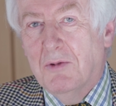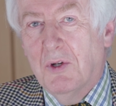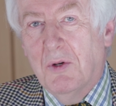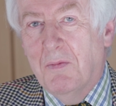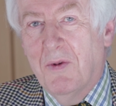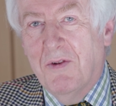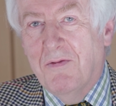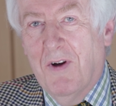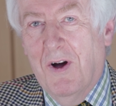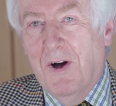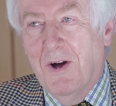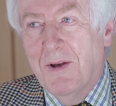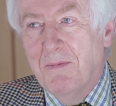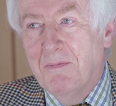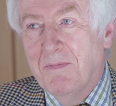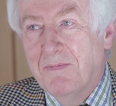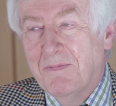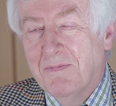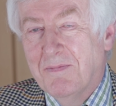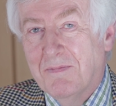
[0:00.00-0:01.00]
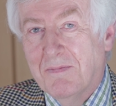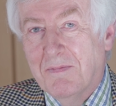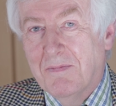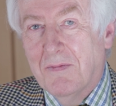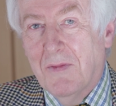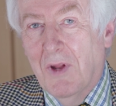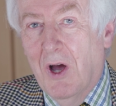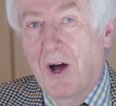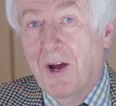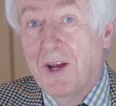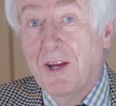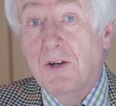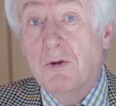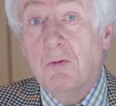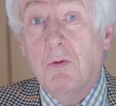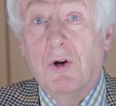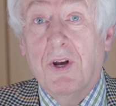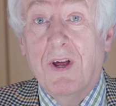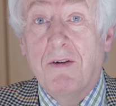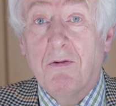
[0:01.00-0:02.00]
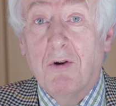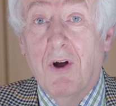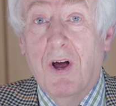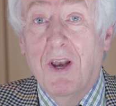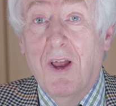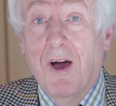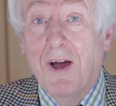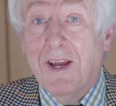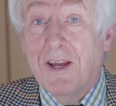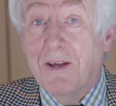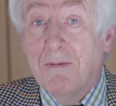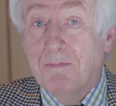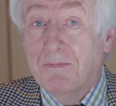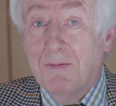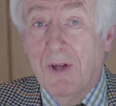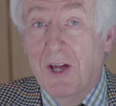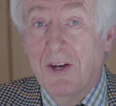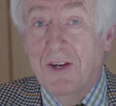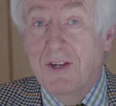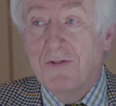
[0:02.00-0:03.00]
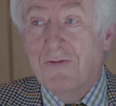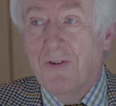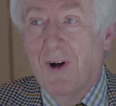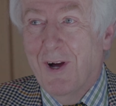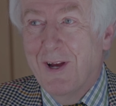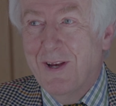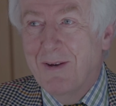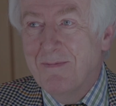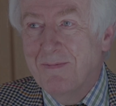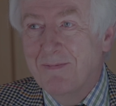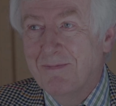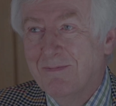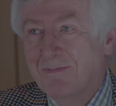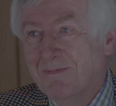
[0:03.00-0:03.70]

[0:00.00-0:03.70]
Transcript: it'll be fine." I eat whatever I like, and it's fine.